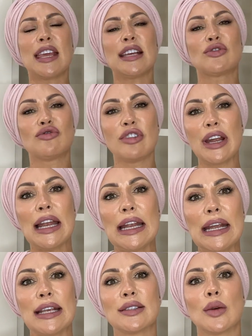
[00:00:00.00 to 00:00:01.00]
This
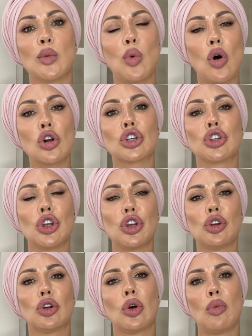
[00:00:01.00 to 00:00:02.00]
really is a watch that
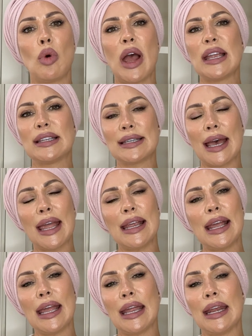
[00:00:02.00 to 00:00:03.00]
you can wear
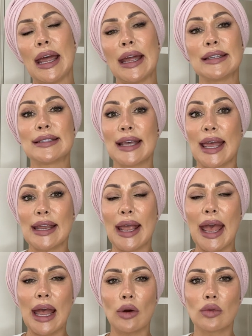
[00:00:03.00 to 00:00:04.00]
day in and day
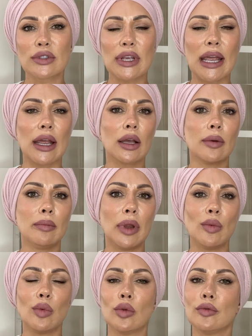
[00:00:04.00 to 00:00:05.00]
out. It can be
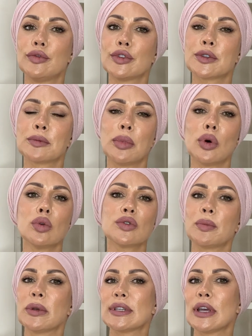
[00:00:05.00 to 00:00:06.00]
worn for sports,
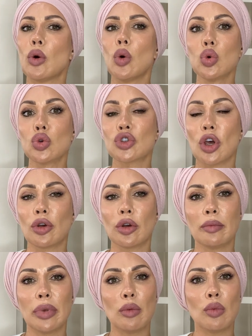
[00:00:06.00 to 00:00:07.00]
but it also
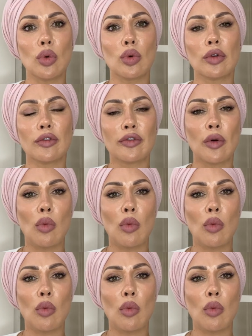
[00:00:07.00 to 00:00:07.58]
can be worn for